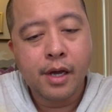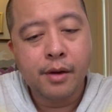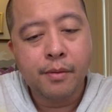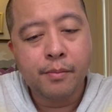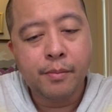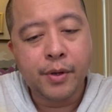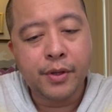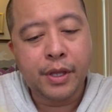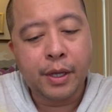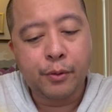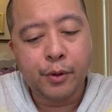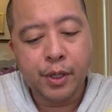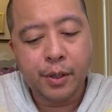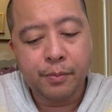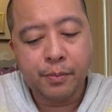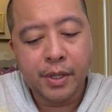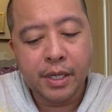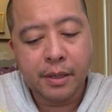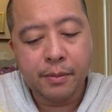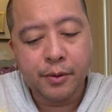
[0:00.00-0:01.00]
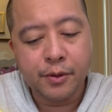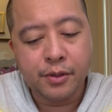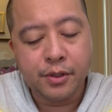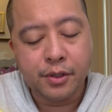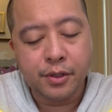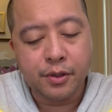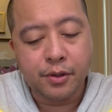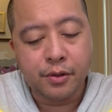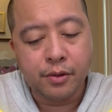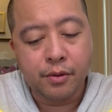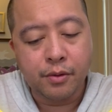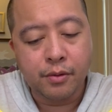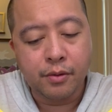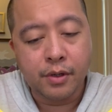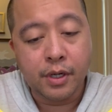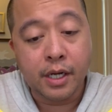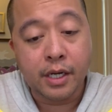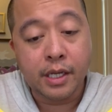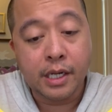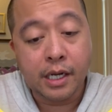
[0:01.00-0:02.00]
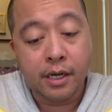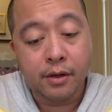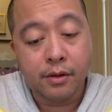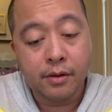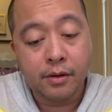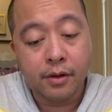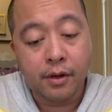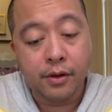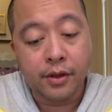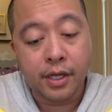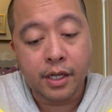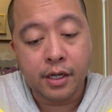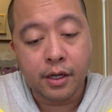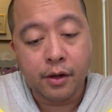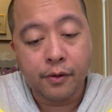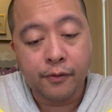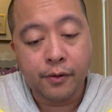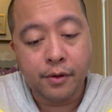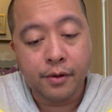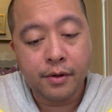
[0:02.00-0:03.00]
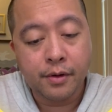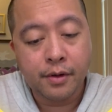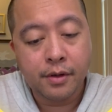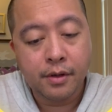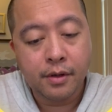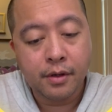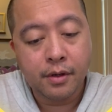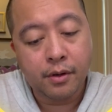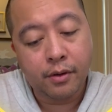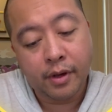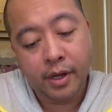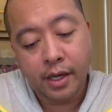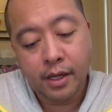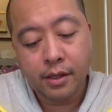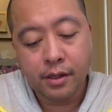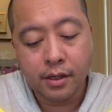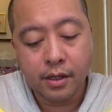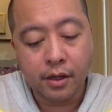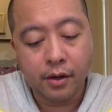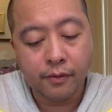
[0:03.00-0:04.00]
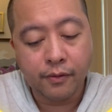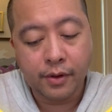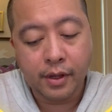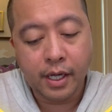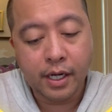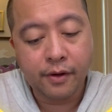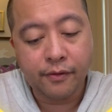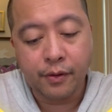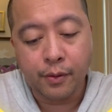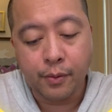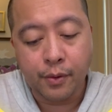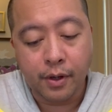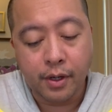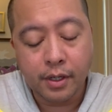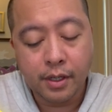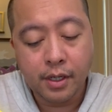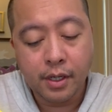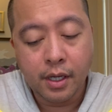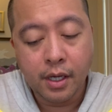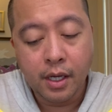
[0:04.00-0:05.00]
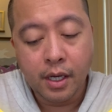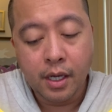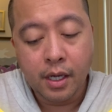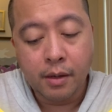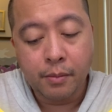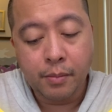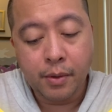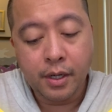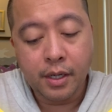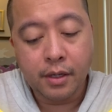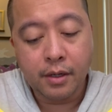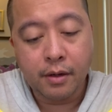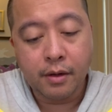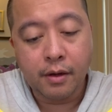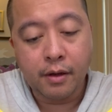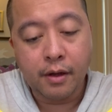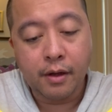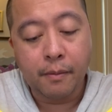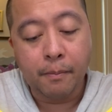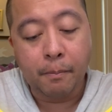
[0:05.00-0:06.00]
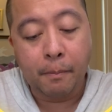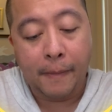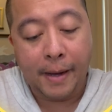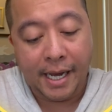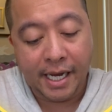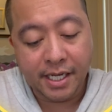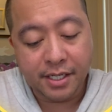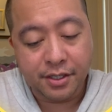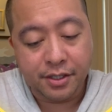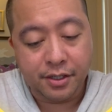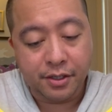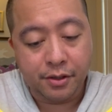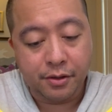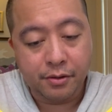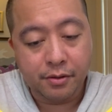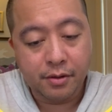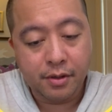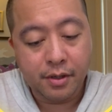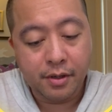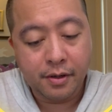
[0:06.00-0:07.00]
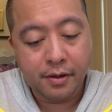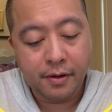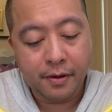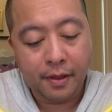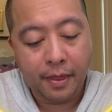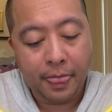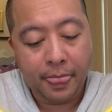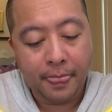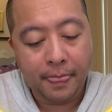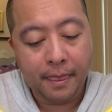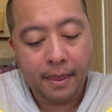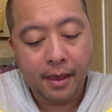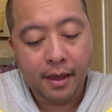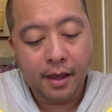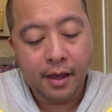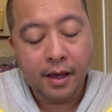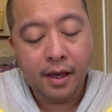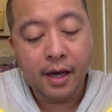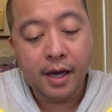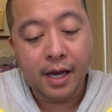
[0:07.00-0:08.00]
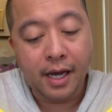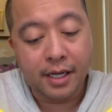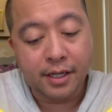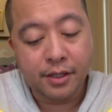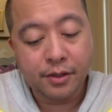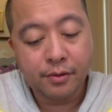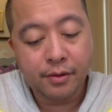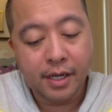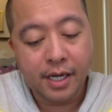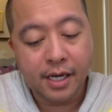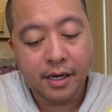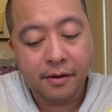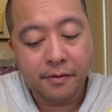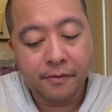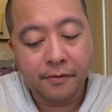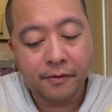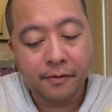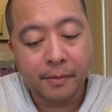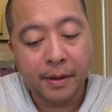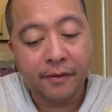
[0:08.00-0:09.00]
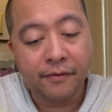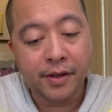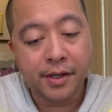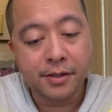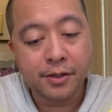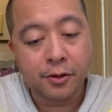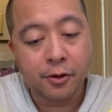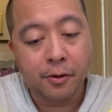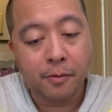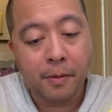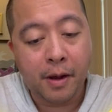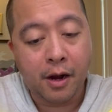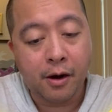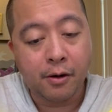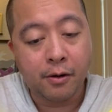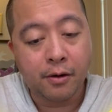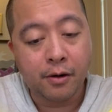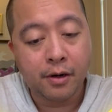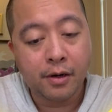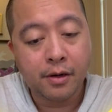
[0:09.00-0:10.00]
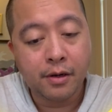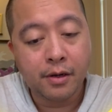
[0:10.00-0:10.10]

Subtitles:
but they wouldn't be able to knock it out. Are they going to go for... Okay, you can go for that if you want. But, mind you, I do have my V-Star power